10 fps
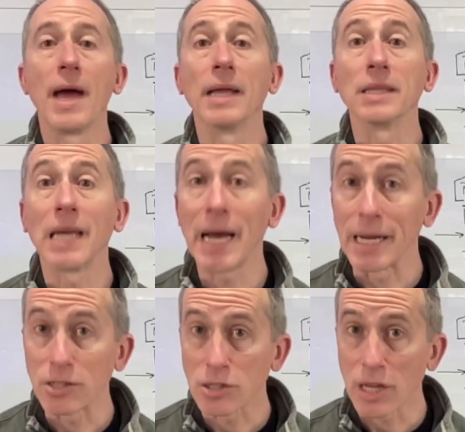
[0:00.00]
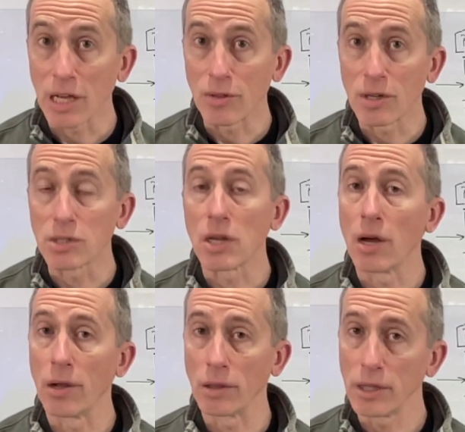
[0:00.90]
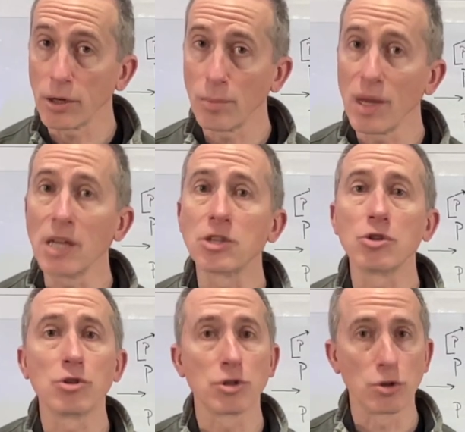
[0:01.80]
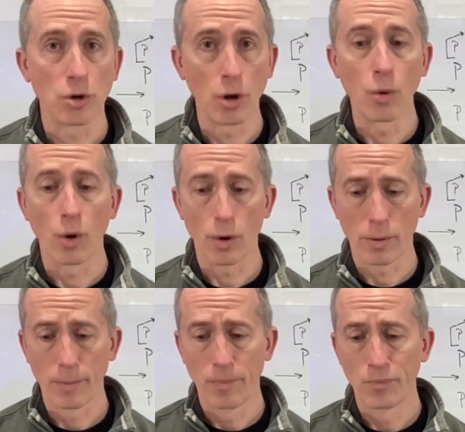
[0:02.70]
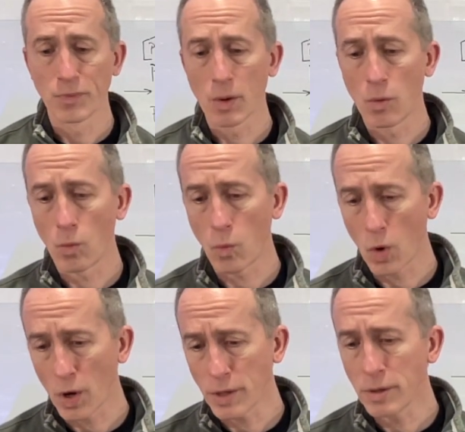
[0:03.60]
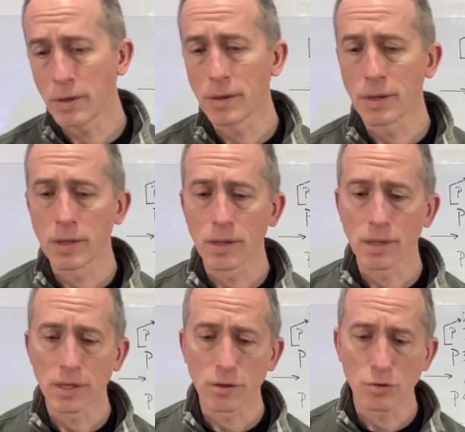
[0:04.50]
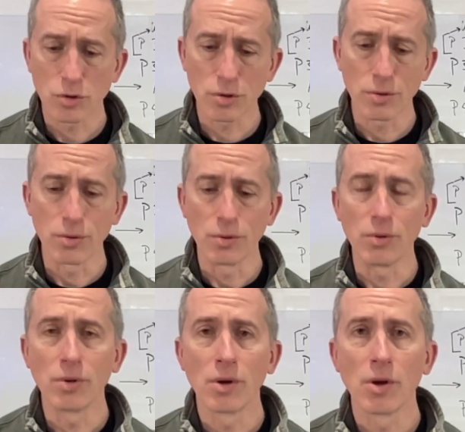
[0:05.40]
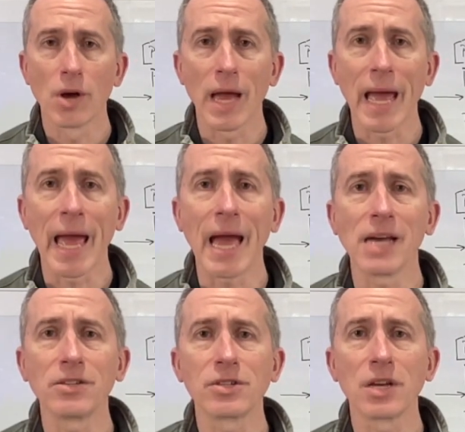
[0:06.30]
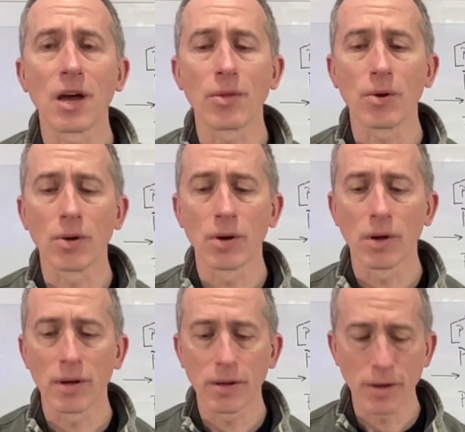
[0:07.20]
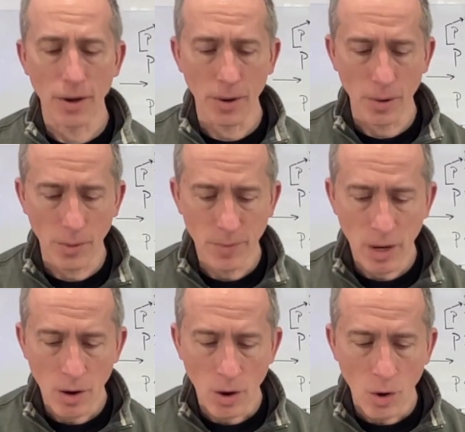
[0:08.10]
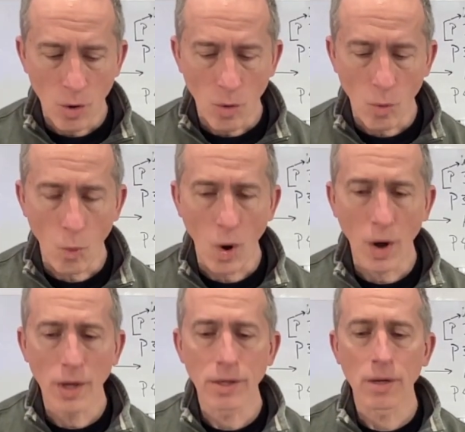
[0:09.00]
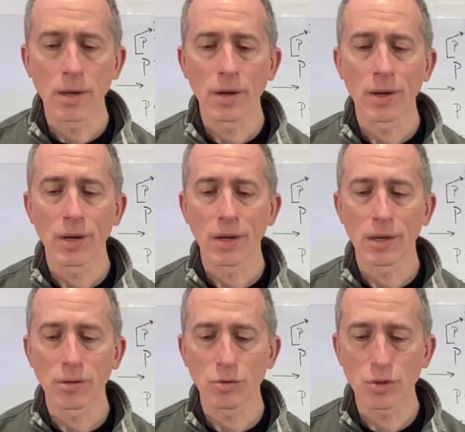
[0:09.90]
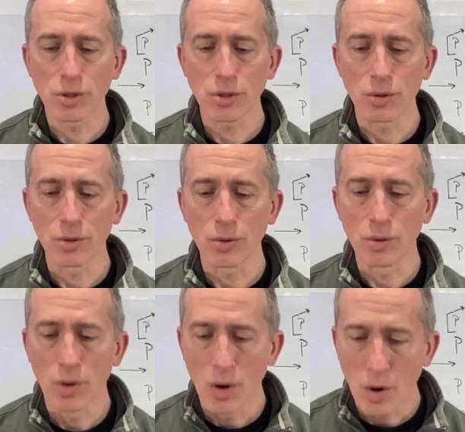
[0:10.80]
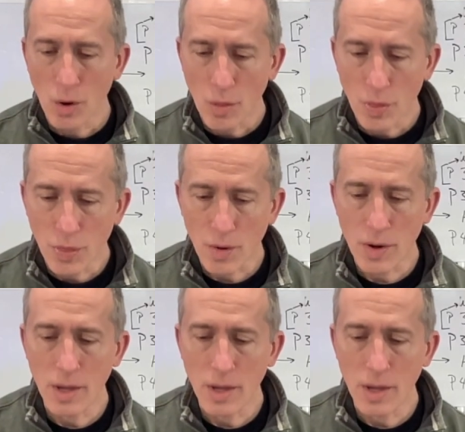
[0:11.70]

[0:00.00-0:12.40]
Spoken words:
and let's take this a little bit slower. 1, 2, hands together, go. 1, 2, 4,